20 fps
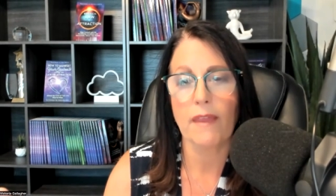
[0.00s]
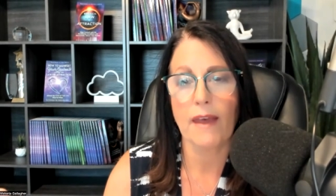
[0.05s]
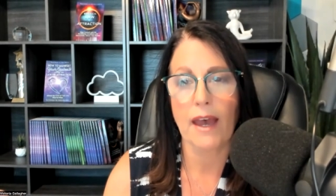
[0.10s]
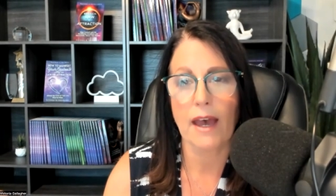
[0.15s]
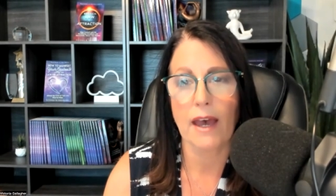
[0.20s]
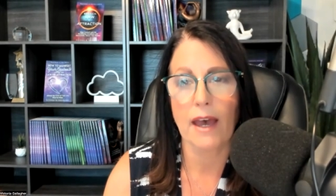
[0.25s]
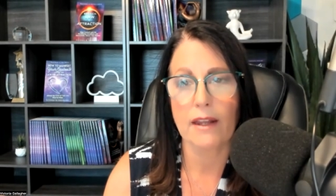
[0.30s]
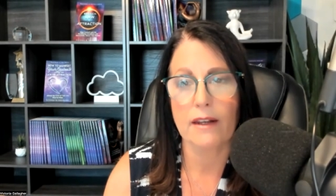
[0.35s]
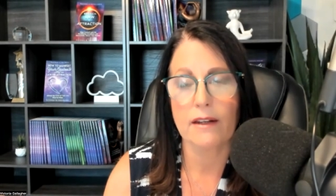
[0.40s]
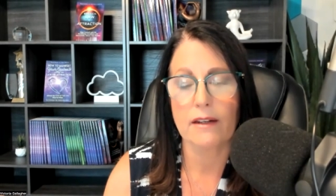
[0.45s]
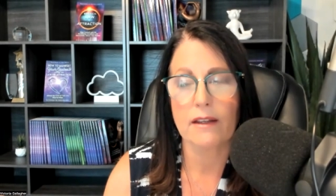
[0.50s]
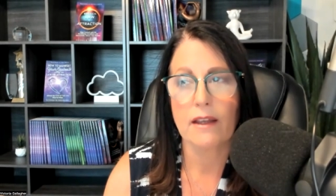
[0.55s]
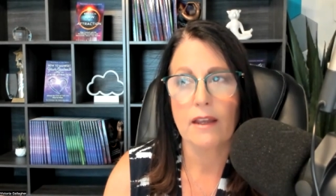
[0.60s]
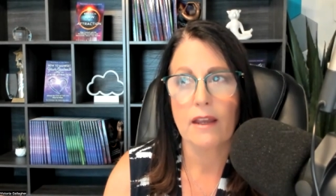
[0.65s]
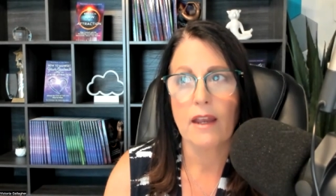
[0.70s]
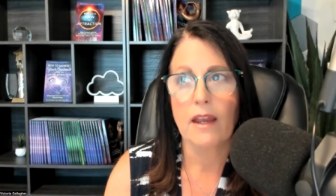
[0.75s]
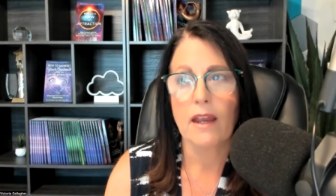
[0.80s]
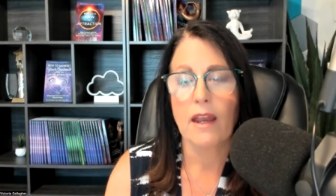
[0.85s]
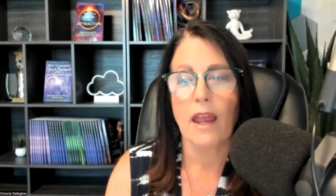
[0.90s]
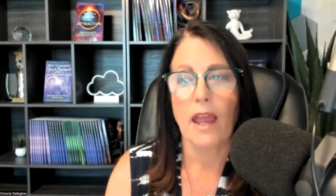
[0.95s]
that,
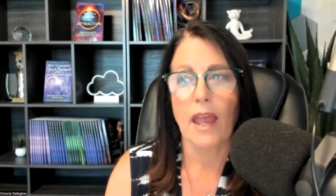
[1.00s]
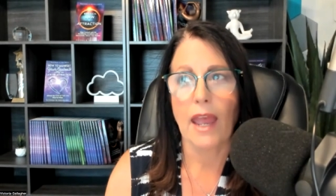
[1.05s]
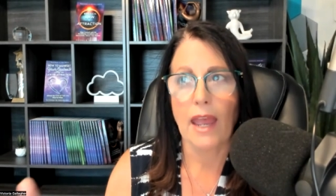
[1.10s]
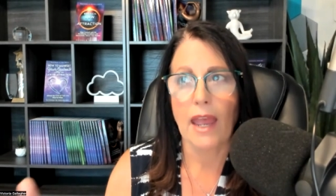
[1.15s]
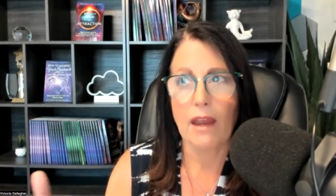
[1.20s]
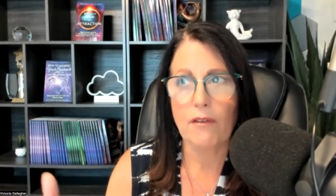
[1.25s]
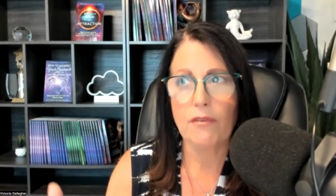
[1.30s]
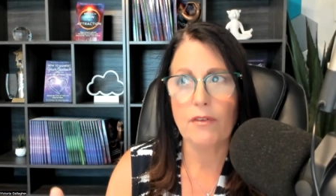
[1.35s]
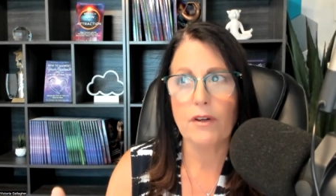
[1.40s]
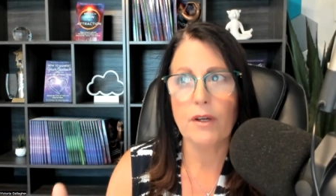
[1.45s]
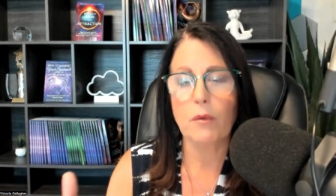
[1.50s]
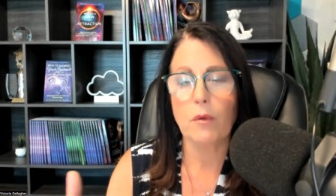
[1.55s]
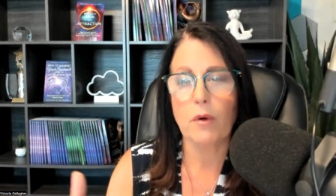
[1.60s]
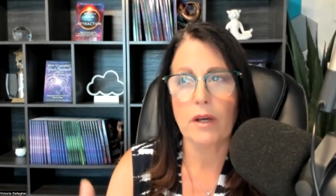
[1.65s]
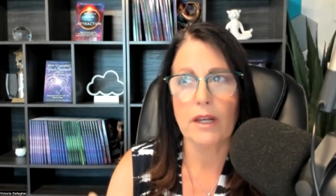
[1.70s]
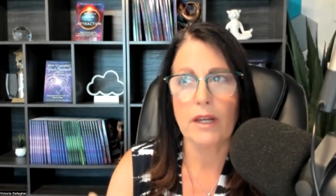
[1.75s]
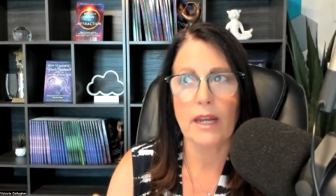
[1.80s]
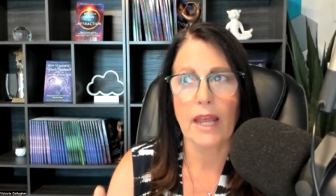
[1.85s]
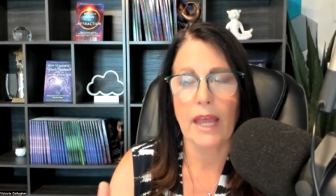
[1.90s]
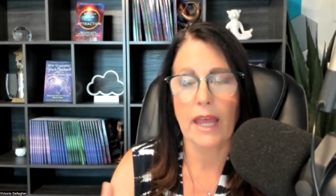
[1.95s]

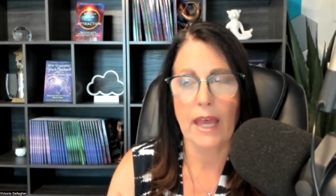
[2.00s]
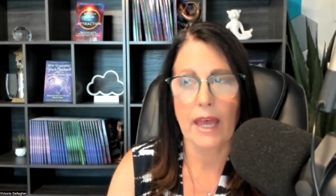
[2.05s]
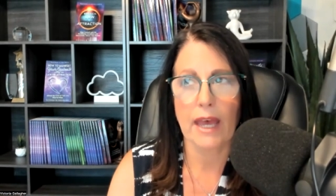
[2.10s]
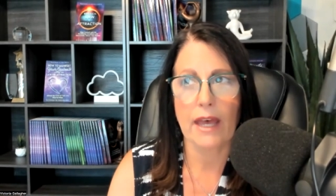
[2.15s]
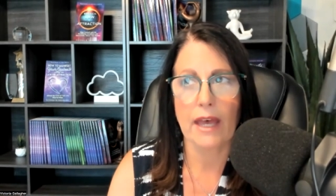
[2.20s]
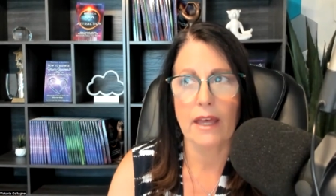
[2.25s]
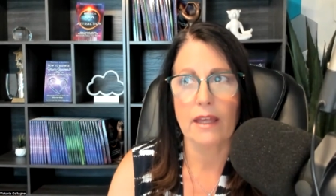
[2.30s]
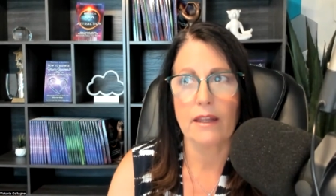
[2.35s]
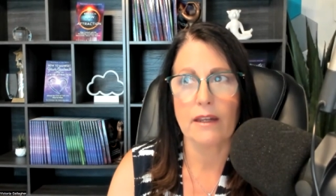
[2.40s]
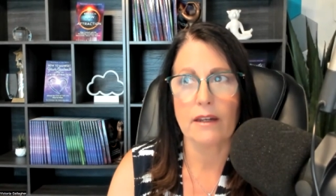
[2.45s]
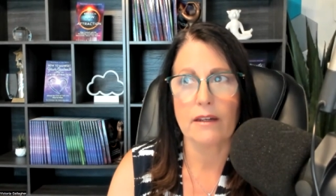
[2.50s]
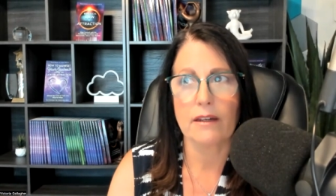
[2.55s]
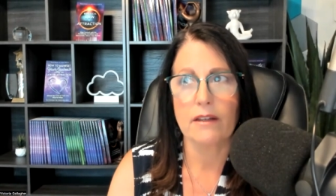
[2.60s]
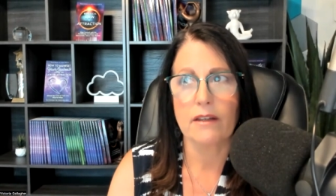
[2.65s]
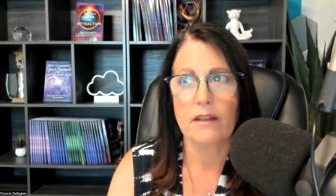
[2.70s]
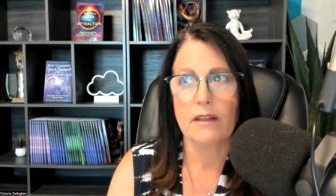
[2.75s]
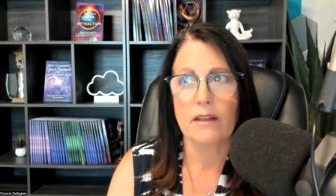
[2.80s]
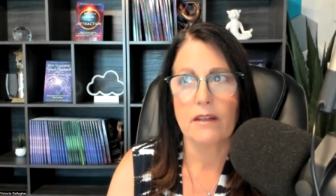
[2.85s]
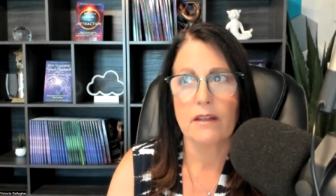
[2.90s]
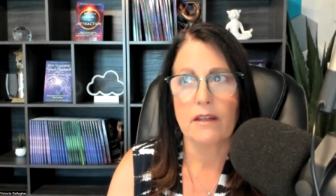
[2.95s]
everyone had
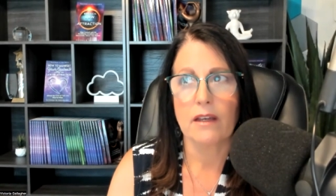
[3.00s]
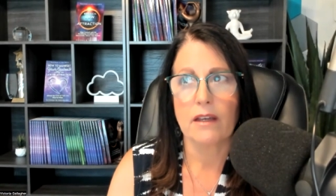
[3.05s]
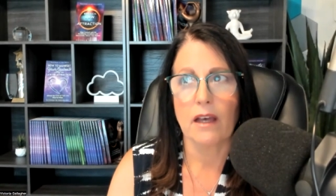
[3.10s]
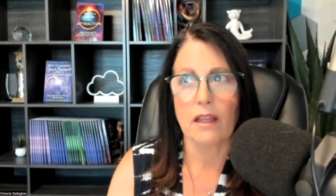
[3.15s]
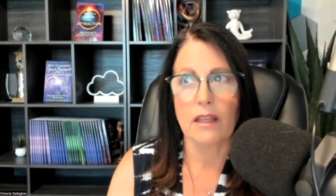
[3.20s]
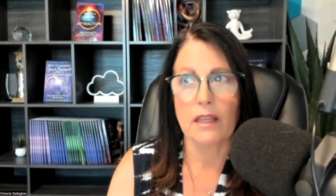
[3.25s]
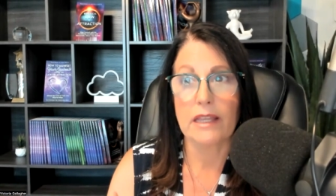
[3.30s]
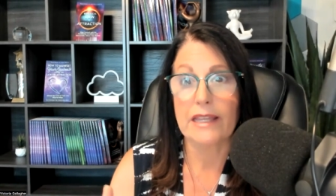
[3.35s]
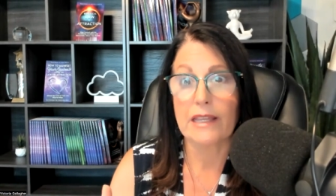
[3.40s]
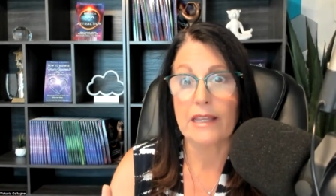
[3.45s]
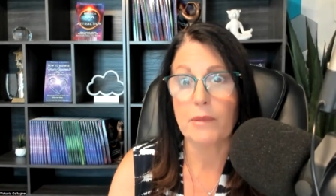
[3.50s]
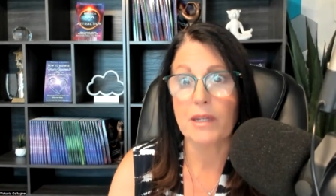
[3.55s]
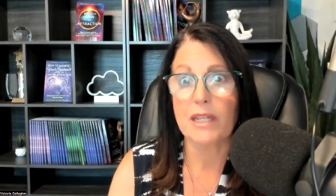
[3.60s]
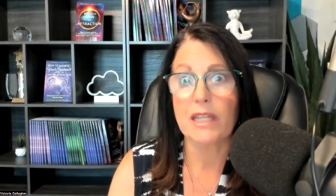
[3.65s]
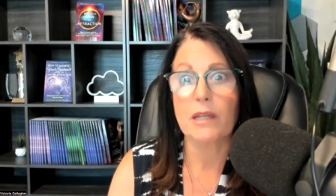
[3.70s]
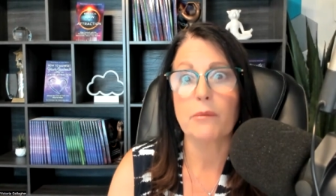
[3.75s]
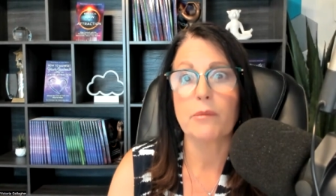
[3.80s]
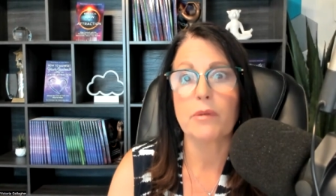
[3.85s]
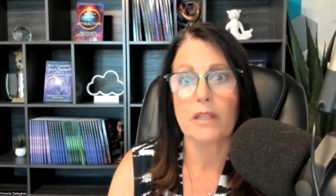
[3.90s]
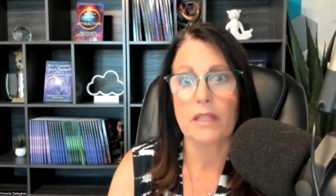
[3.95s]
a
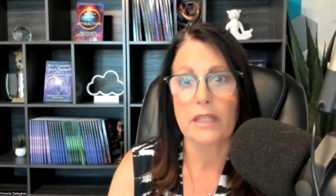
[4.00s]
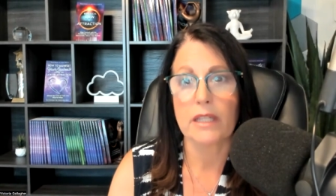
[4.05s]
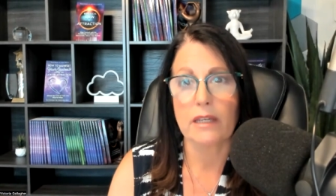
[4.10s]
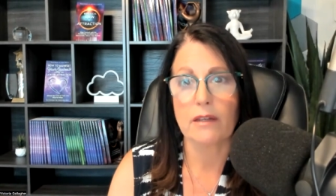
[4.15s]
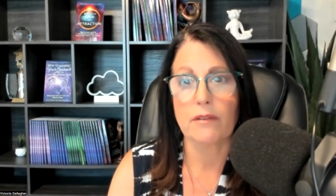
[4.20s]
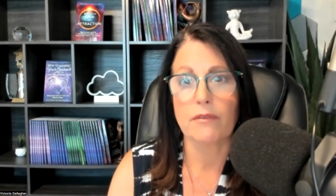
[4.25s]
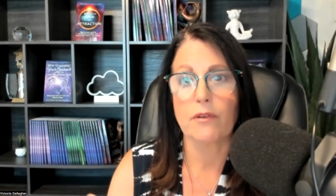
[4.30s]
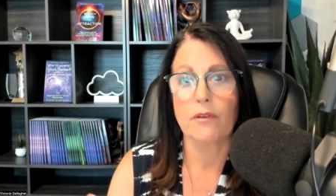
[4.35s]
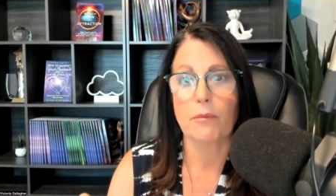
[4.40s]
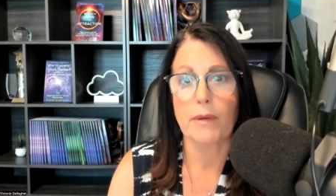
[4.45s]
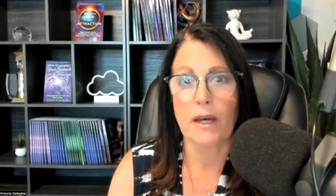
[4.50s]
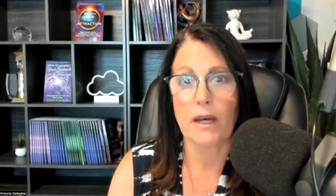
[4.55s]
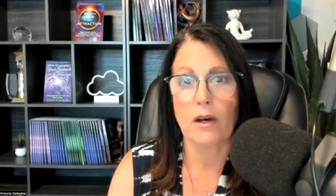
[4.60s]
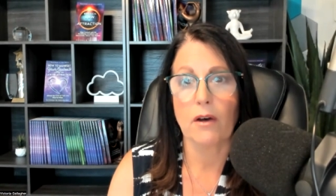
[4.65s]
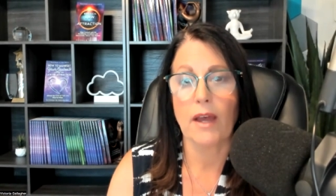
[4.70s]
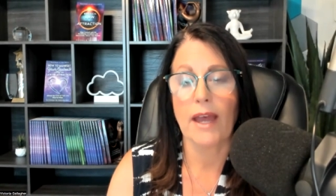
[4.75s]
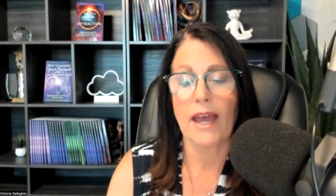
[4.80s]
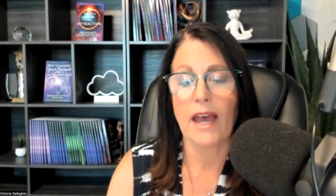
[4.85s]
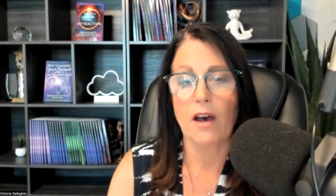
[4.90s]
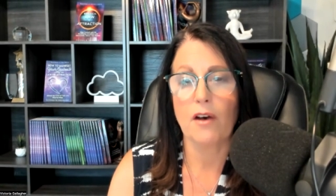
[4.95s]
limiting belief
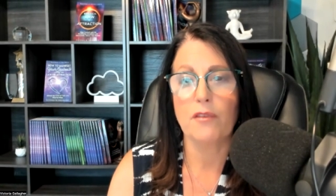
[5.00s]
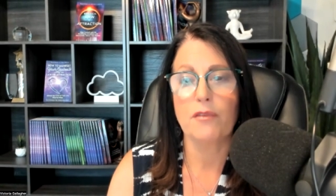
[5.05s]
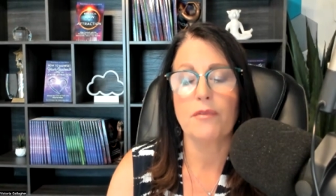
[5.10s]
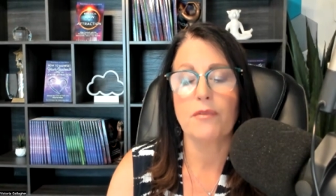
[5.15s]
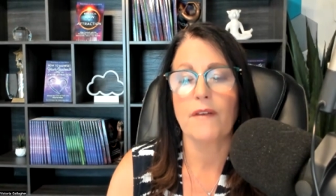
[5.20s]
about how mm.